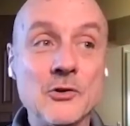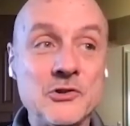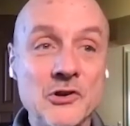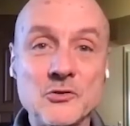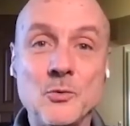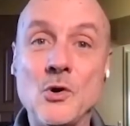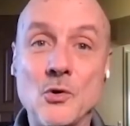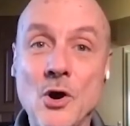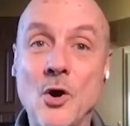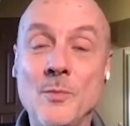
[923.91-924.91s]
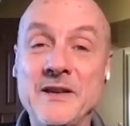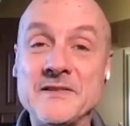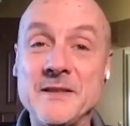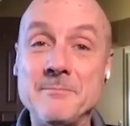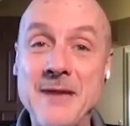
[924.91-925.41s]
church will grow
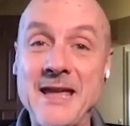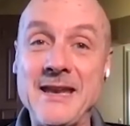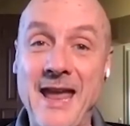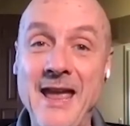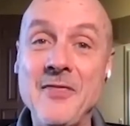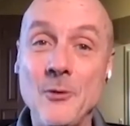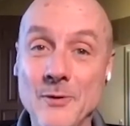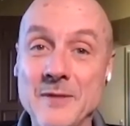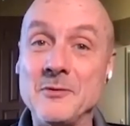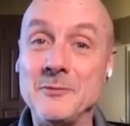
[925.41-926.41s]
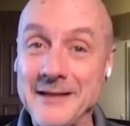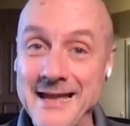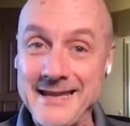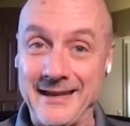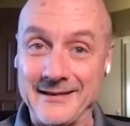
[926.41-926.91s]
because the men and the women will
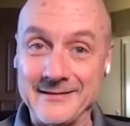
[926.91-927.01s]
like it.